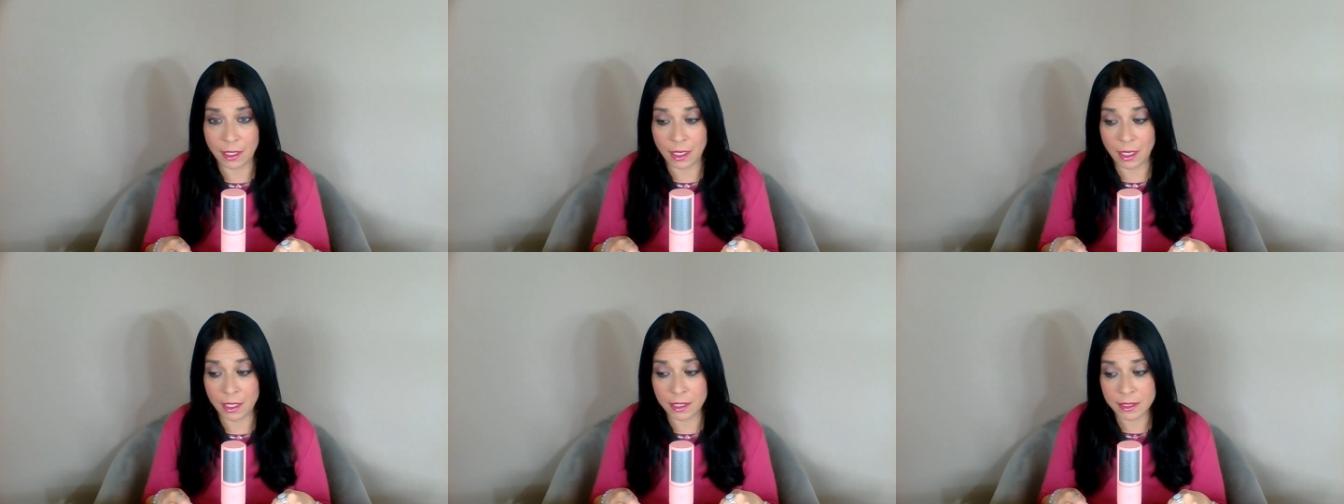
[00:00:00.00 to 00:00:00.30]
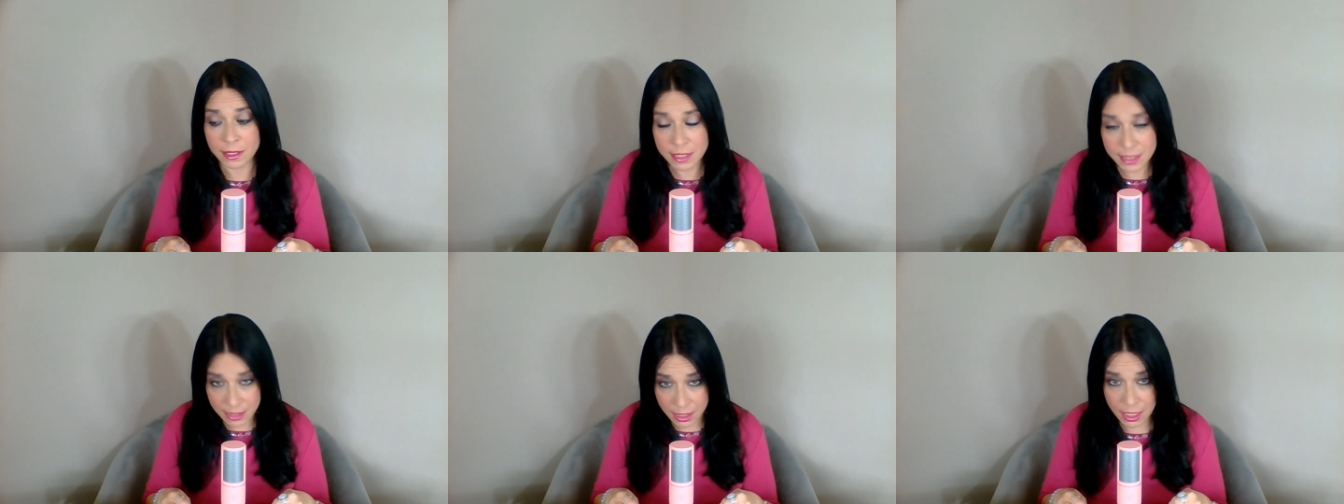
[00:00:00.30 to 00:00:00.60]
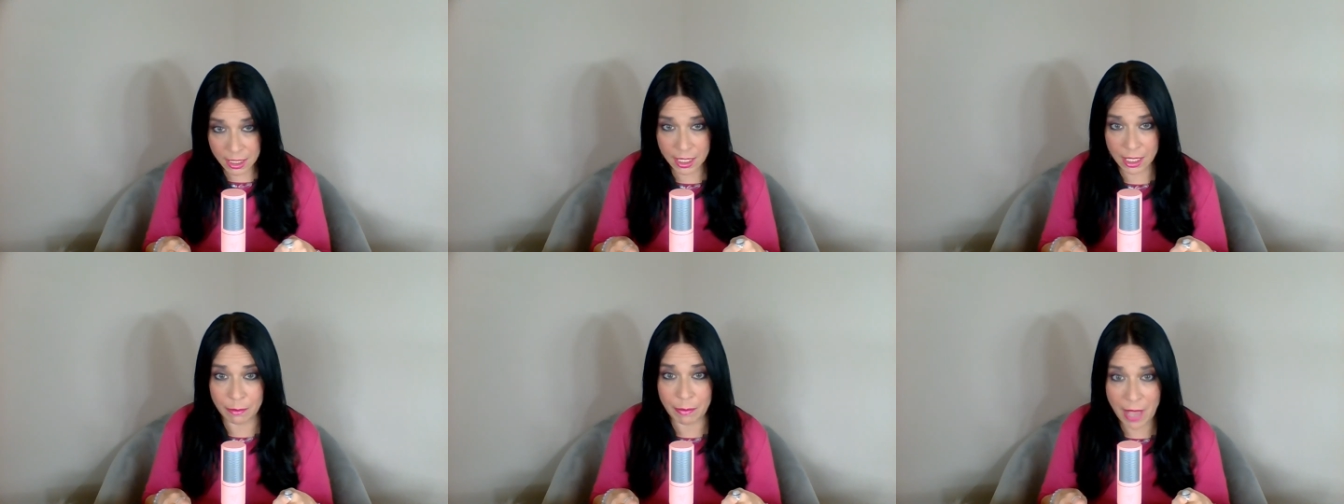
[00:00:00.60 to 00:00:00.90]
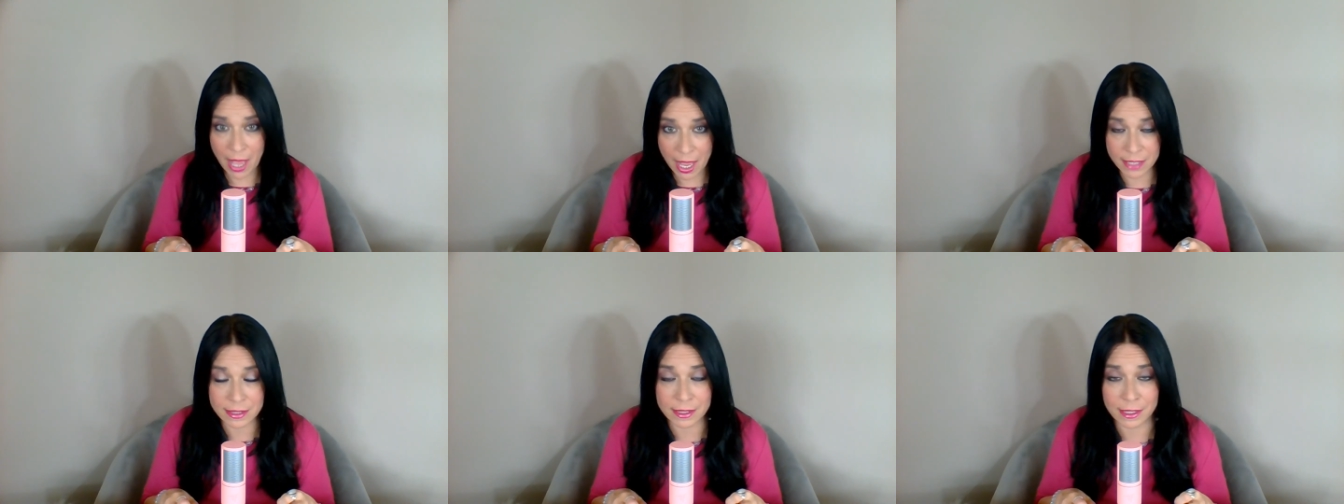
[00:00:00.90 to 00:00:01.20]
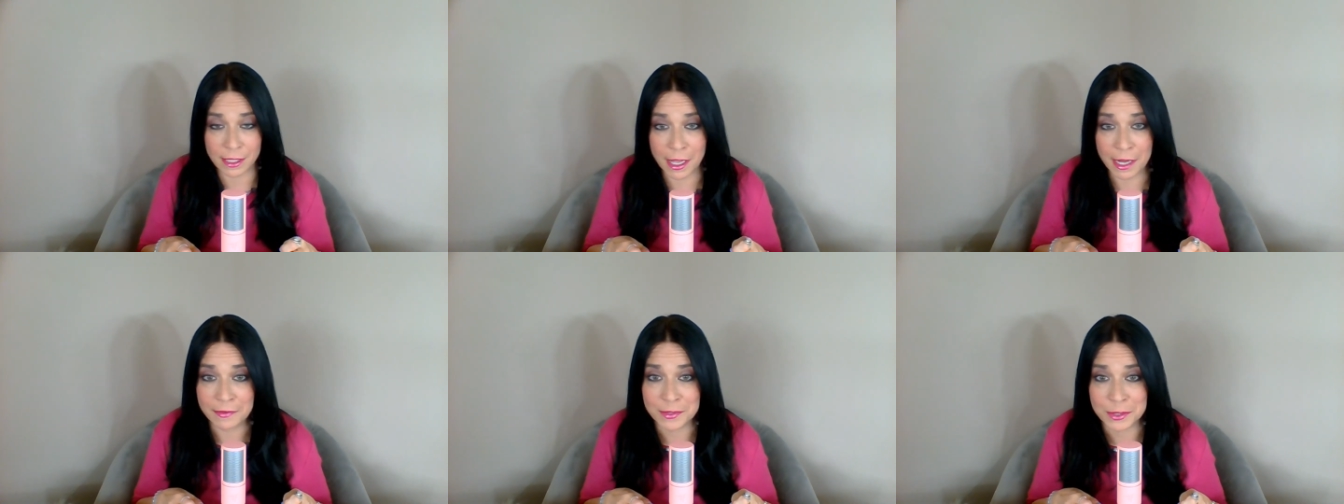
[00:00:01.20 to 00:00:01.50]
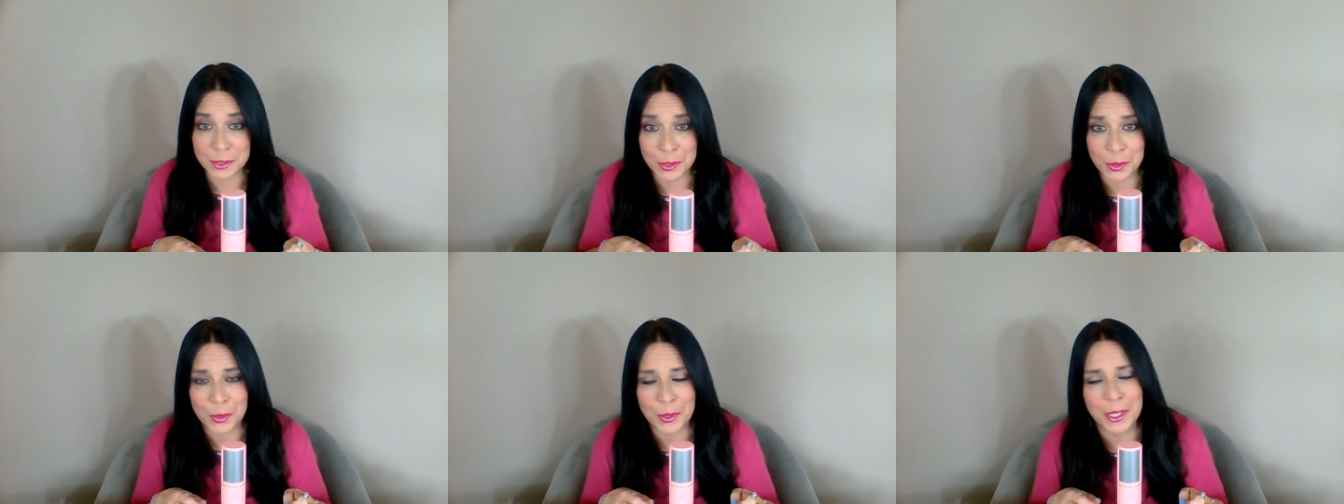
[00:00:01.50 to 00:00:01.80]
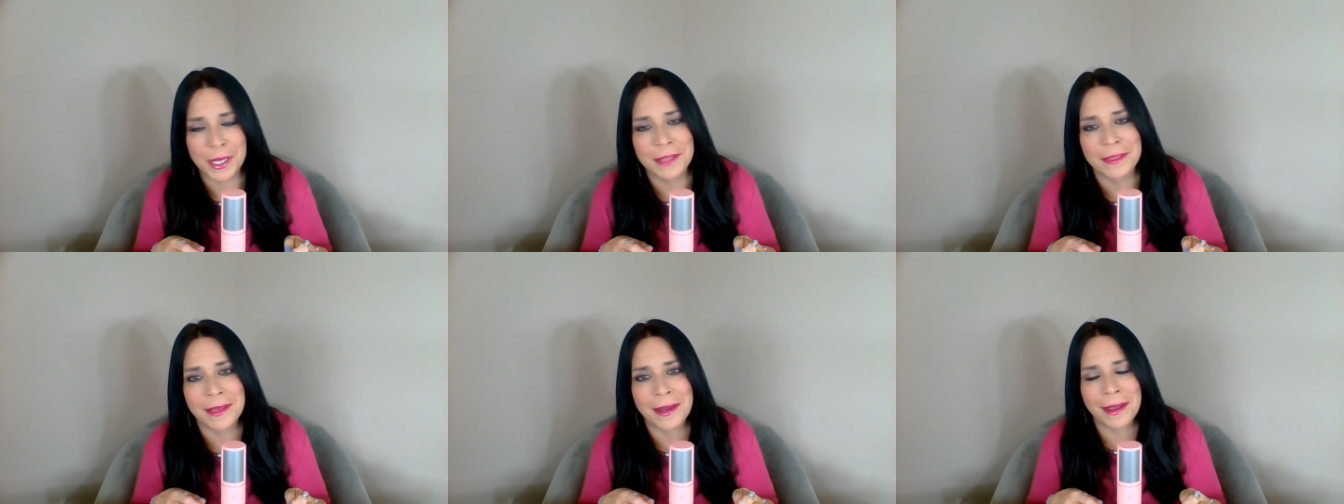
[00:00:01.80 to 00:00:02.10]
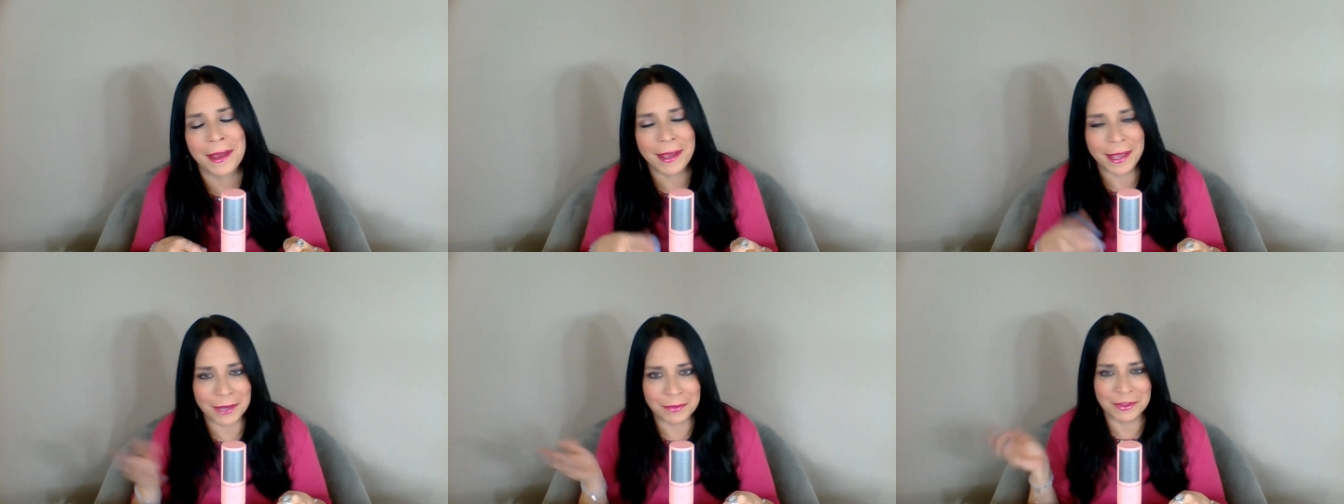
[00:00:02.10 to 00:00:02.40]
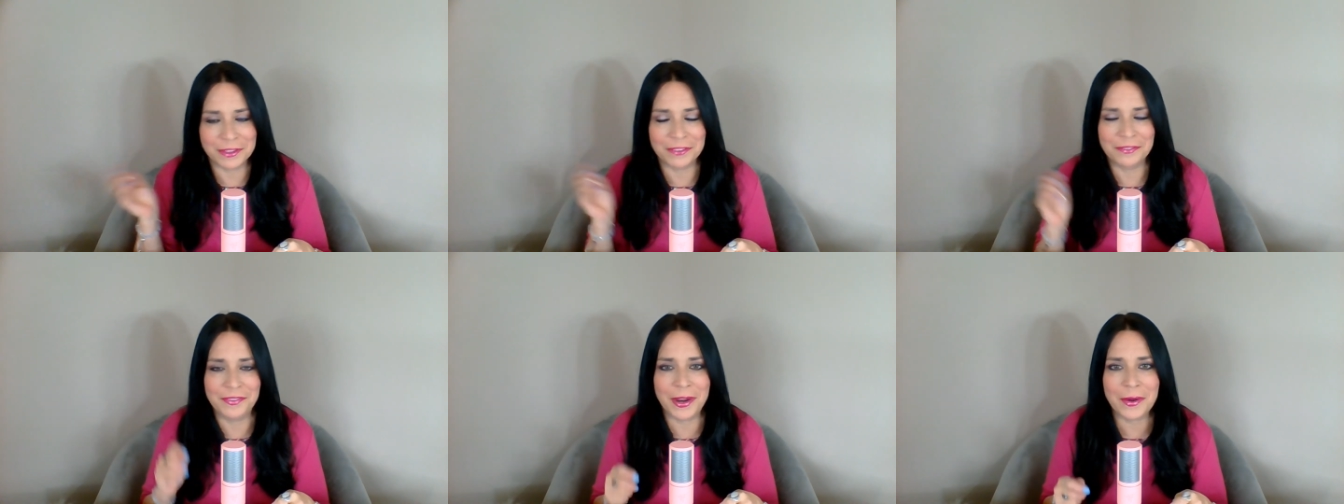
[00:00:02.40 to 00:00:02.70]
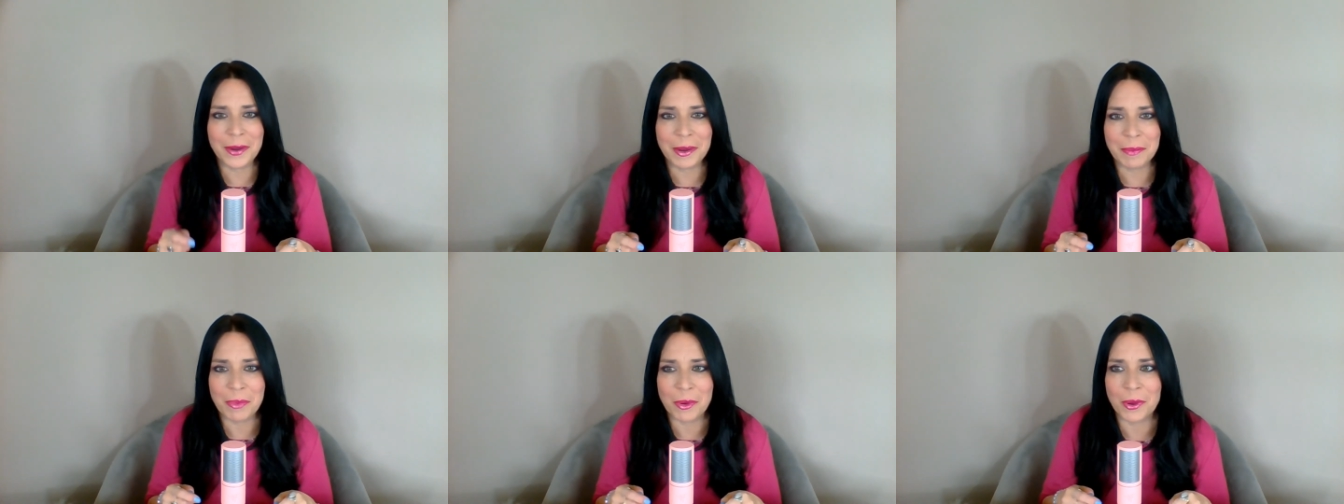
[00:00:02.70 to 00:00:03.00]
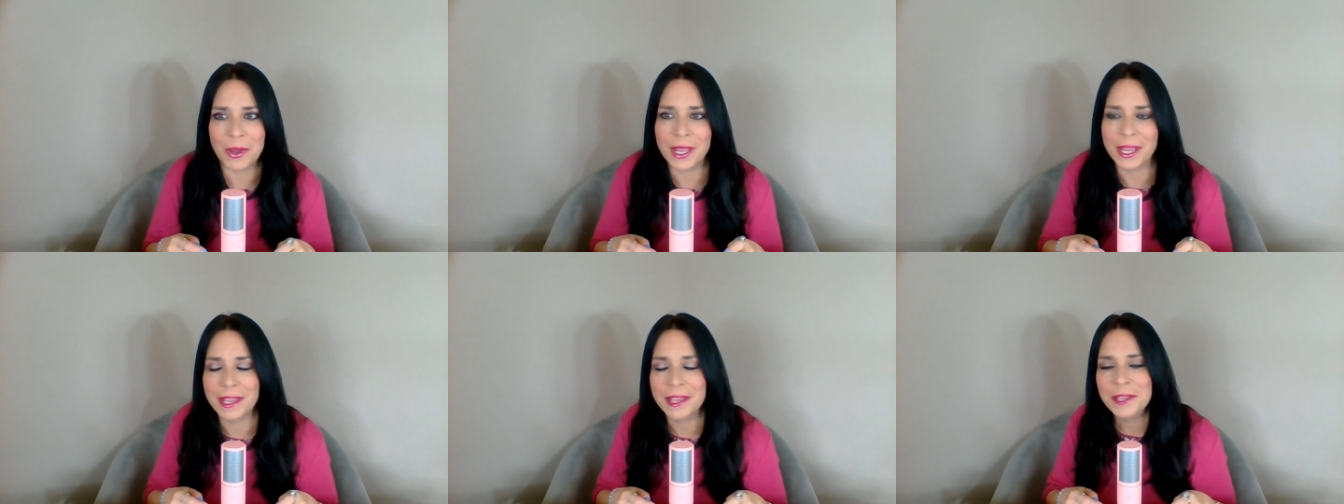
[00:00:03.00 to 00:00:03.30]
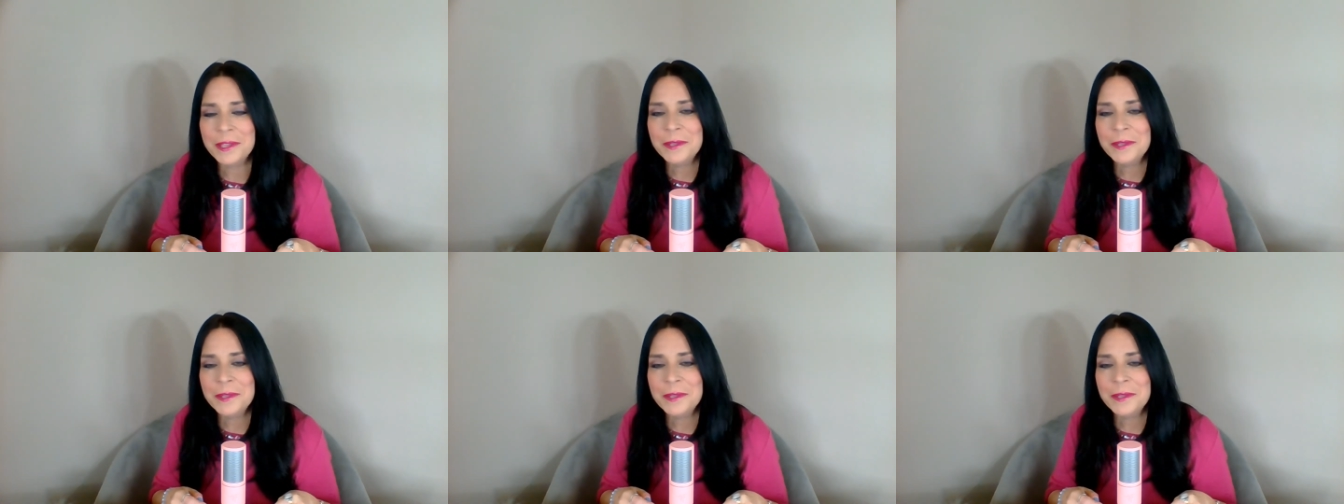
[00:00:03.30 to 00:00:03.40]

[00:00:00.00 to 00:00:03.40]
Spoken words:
and slutty past life story that I had with Fairy Boy.